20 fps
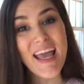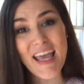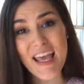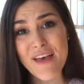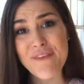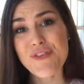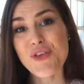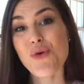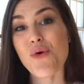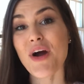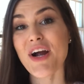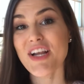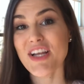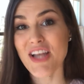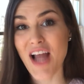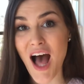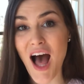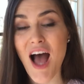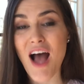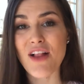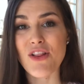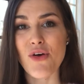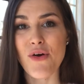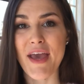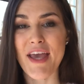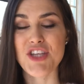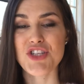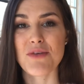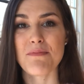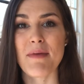If you are not a
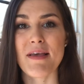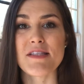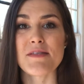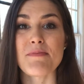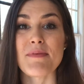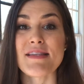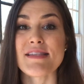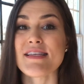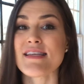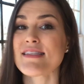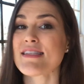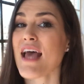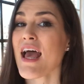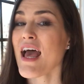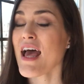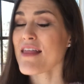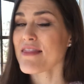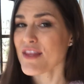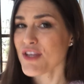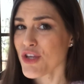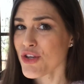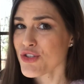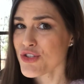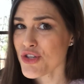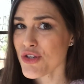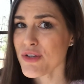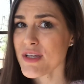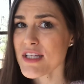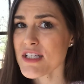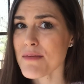location-based business, then you
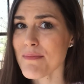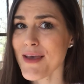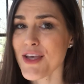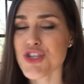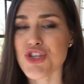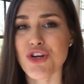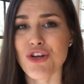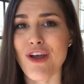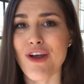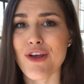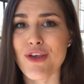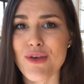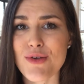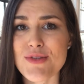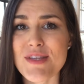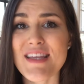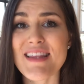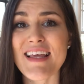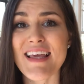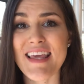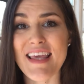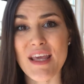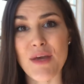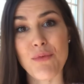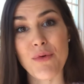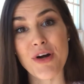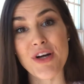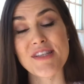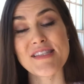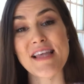do need to make sure you're using the
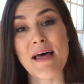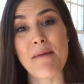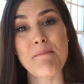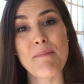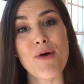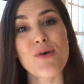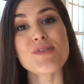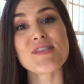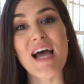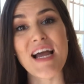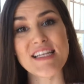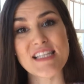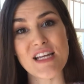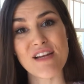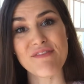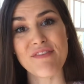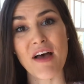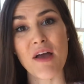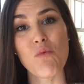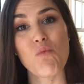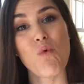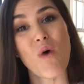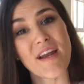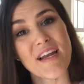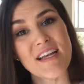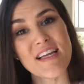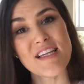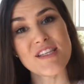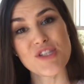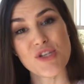keywords that most identify what
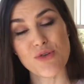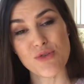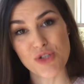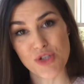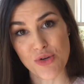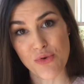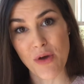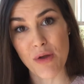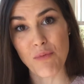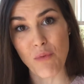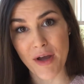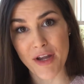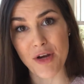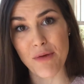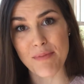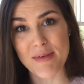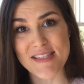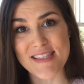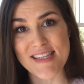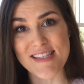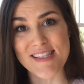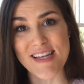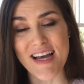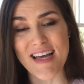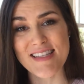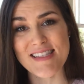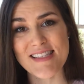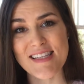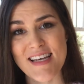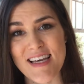it is you do and what your business
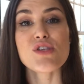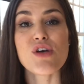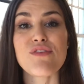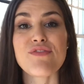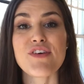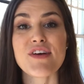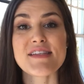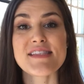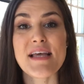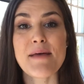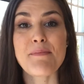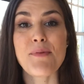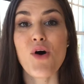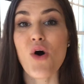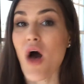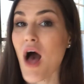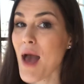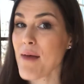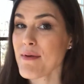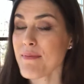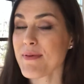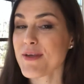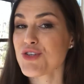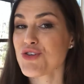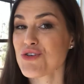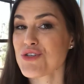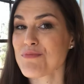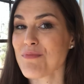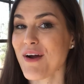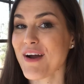does. So for example, I'm a
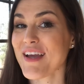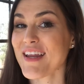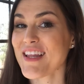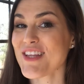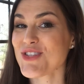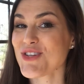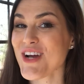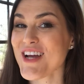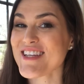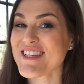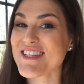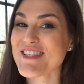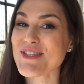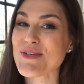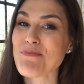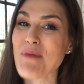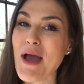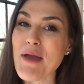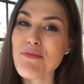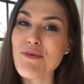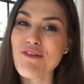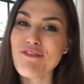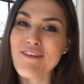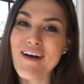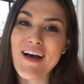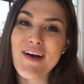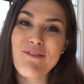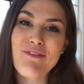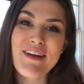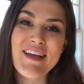Pinterest marketing strategist, so my
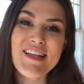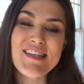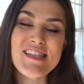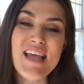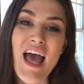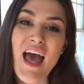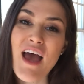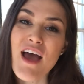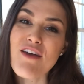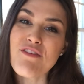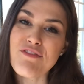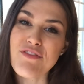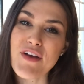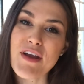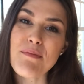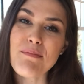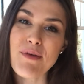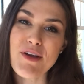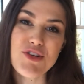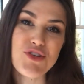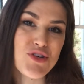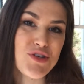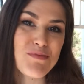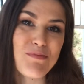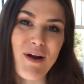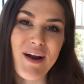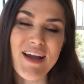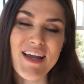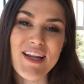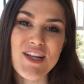profile reads free Pinterest
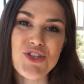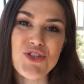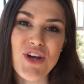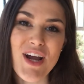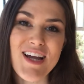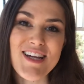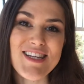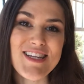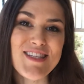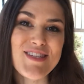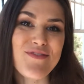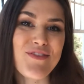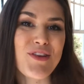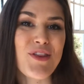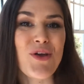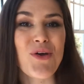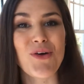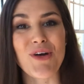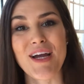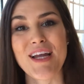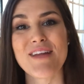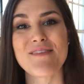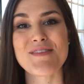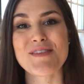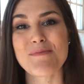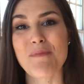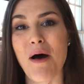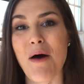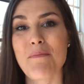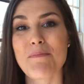marketing strategies for the creative
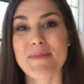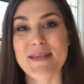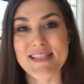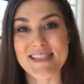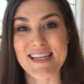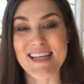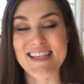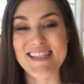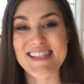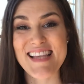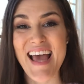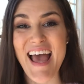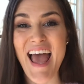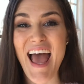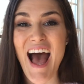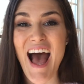small business.